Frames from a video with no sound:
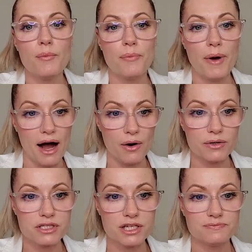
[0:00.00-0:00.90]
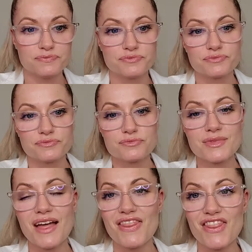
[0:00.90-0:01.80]
about
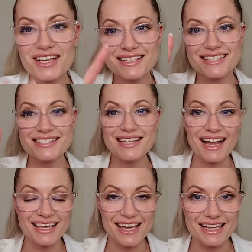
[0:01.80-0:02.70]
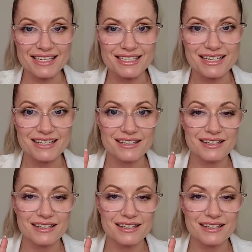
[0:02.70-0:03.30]
the second